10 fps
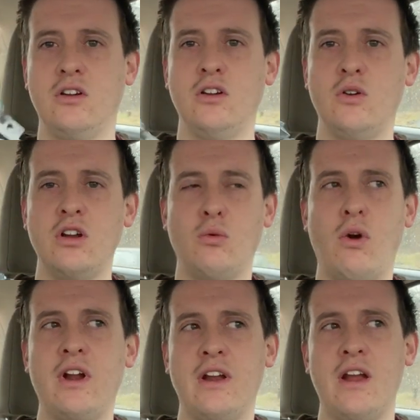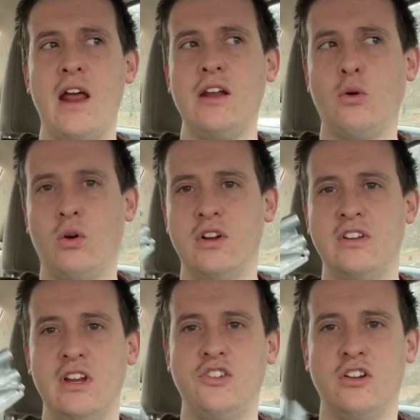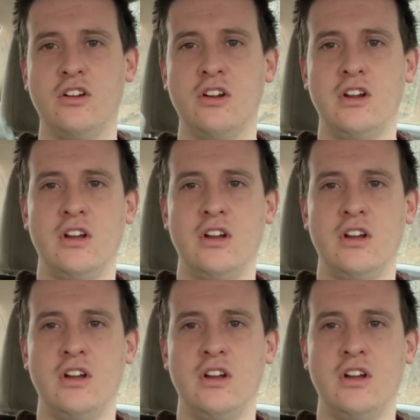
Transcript: You can run it in any orientation.